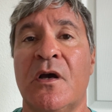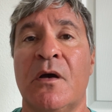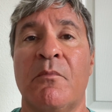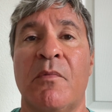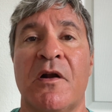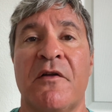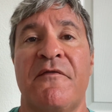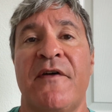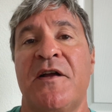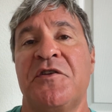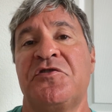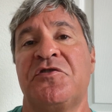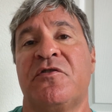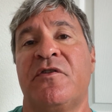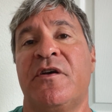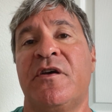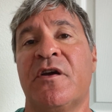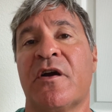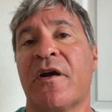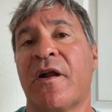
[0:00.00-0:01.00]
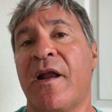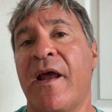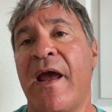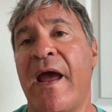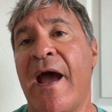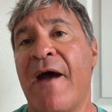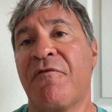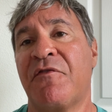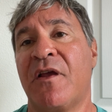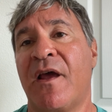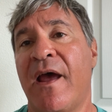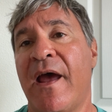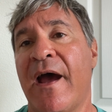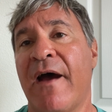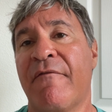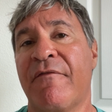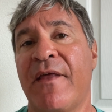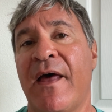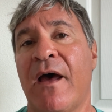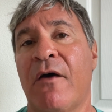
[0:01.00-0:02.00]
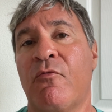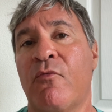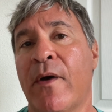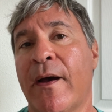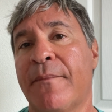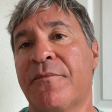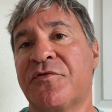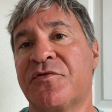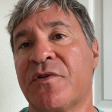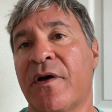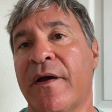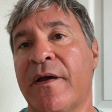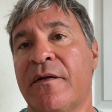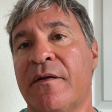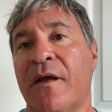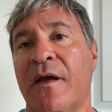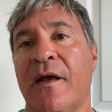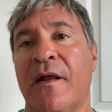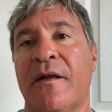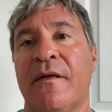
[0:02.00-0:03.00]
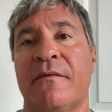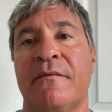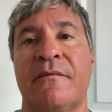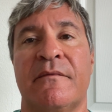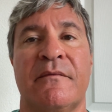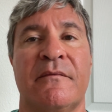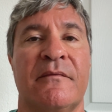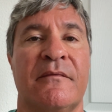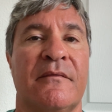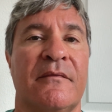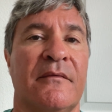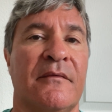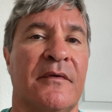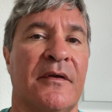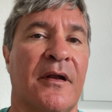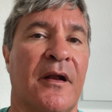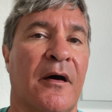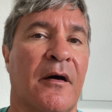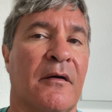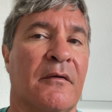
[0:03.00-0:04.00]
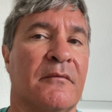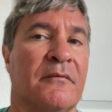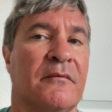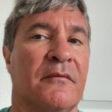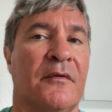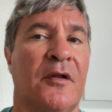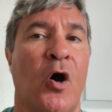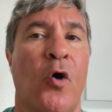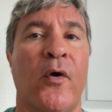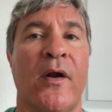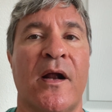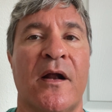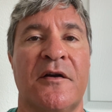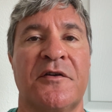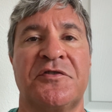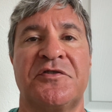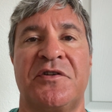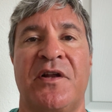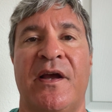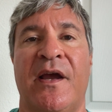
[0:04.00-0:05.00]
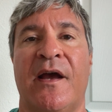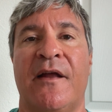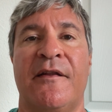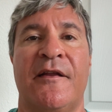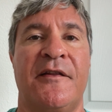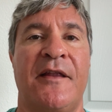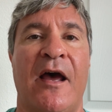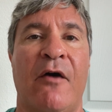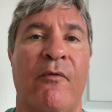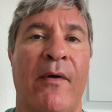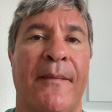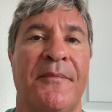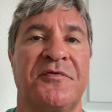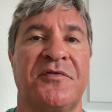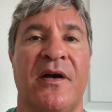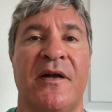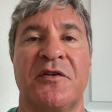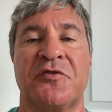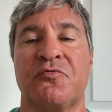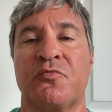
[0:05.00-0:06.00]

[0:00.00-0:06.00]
But eventually you're going to have that website, and, know and understand that website is